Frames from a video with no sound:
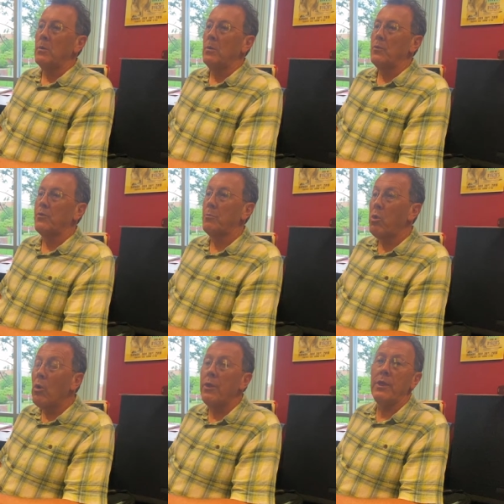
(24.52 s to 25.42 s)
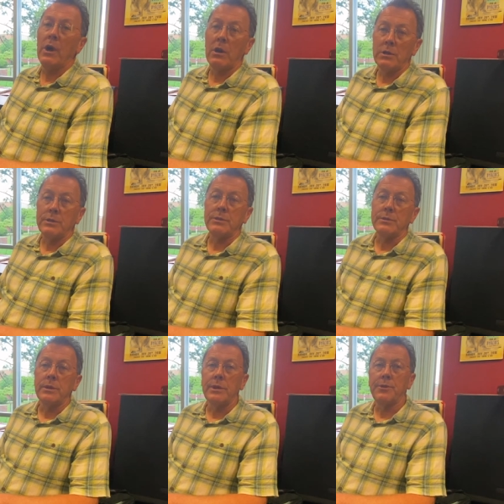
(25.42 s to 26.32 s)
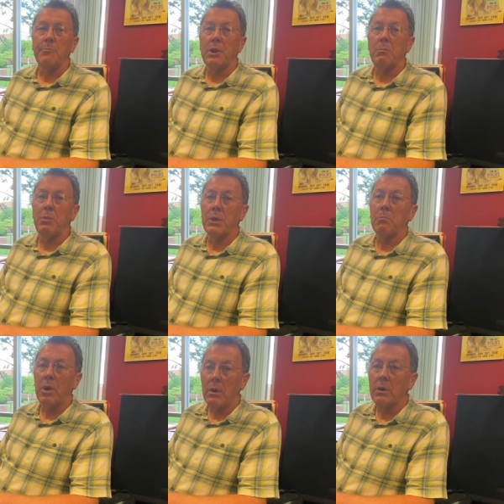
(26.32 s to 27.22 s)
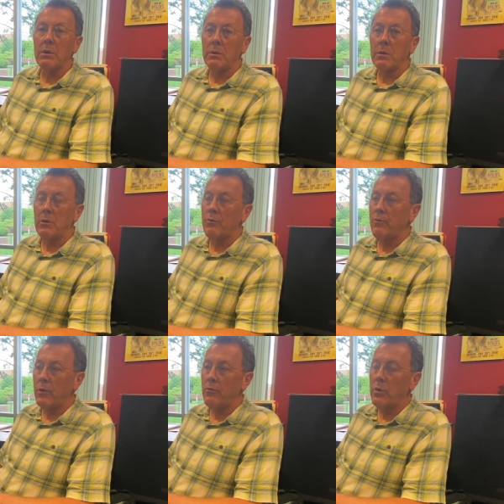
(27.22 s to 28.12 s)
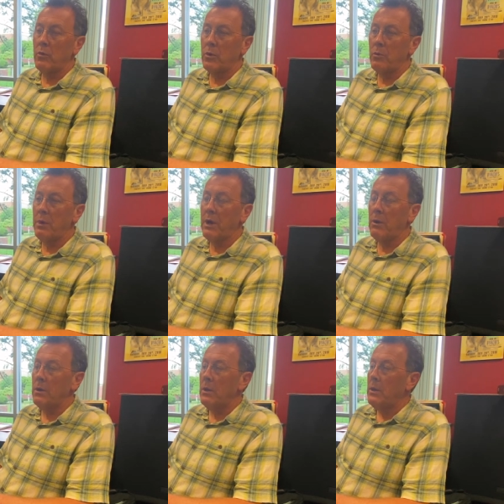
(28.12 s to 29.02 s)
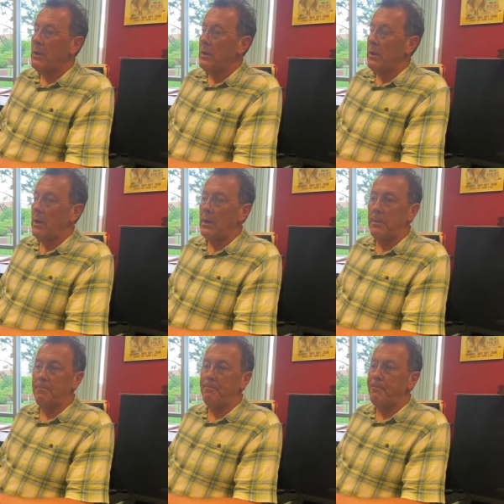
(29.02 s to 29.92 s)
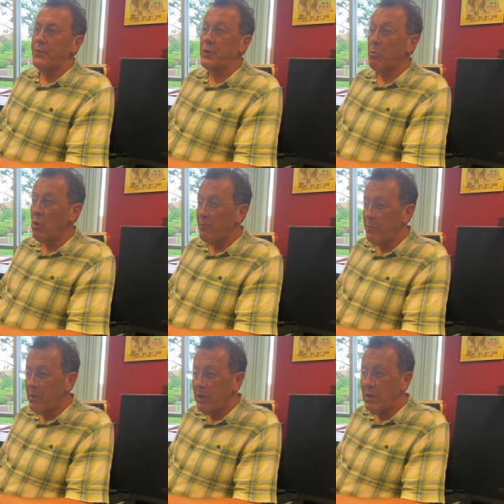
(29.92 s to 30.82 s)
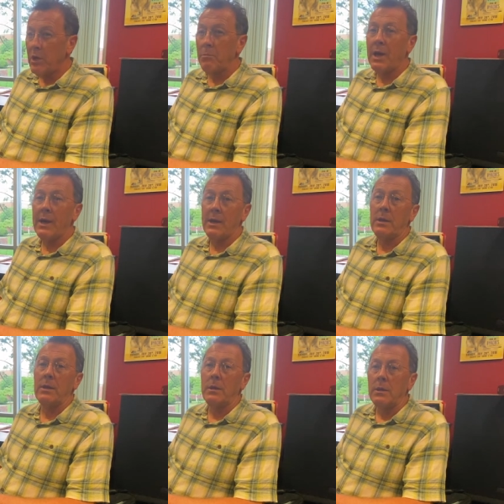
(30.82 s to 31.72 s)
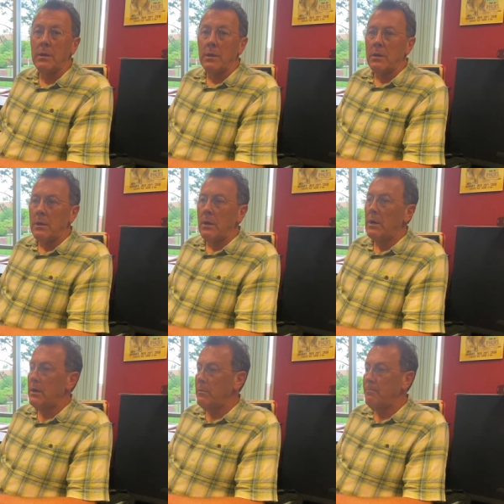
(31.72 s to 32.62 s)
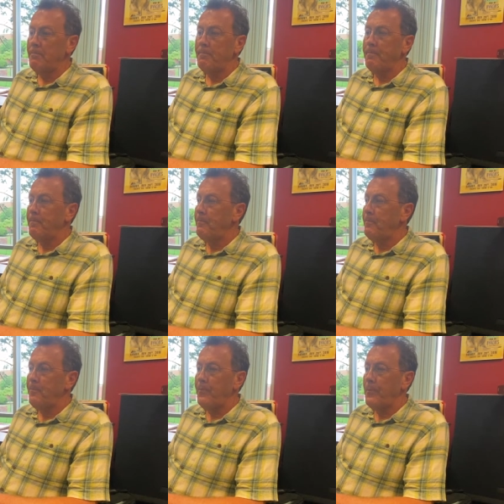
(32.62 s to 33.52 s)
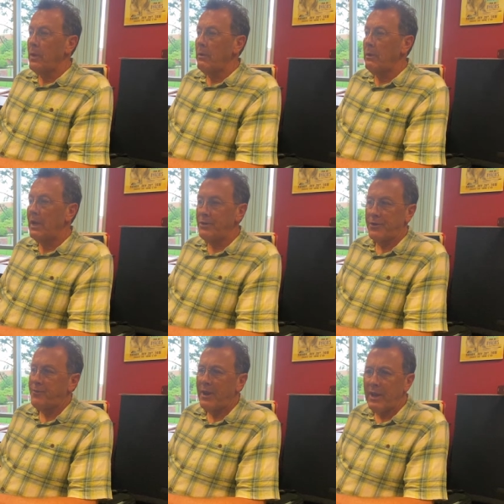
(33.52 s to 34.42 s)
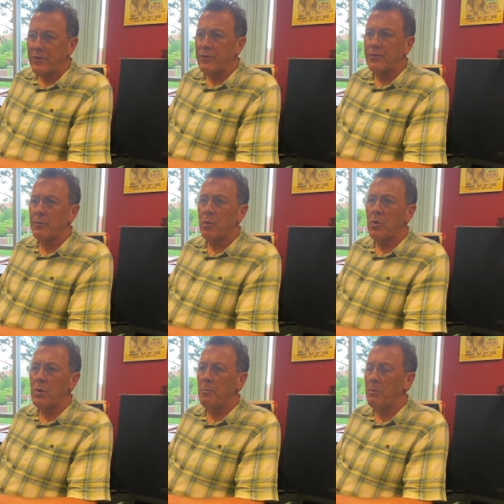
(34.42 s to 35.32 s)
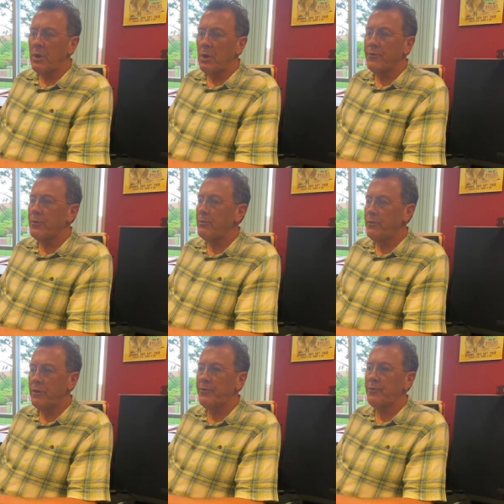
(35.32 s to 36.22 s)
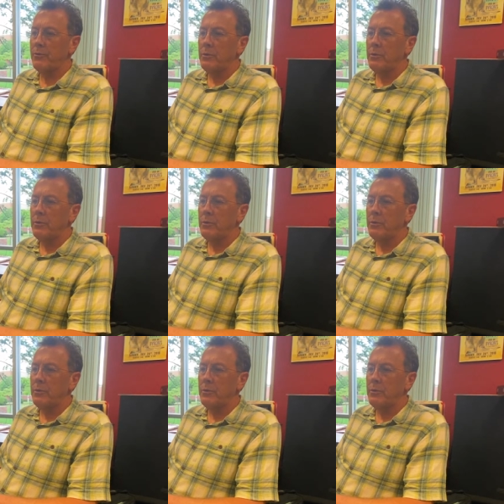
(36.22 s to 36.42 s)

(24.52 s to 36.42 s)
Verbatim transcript: supported the arts and it's been a big part of, of what we're about. Uh, support from the alumni. Um, not just financial support, but also just